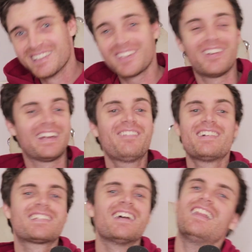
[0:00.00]
Dude,
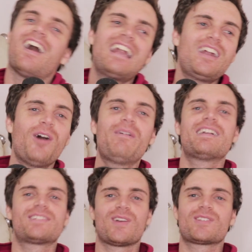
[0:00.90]
I don't know
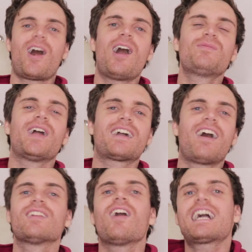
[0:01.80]
about zoos. I
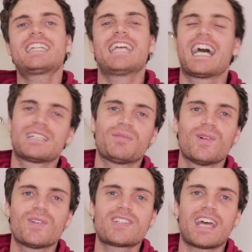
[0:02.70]
like the
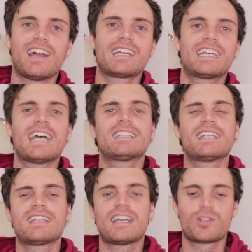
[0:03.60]
animals, and I get
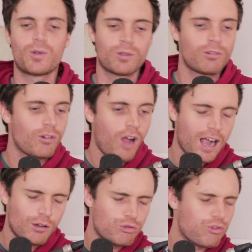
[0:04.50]
that they do
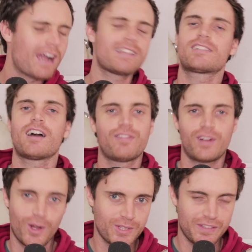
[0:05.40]
great stuff for
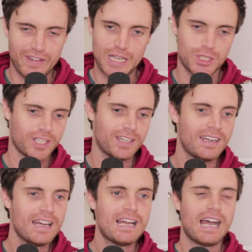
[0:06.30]

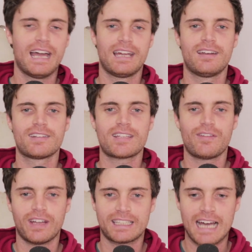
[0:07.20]
conservation and
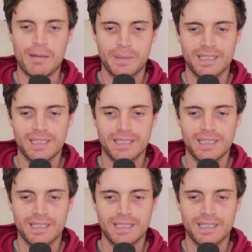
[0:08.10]
stuff like that.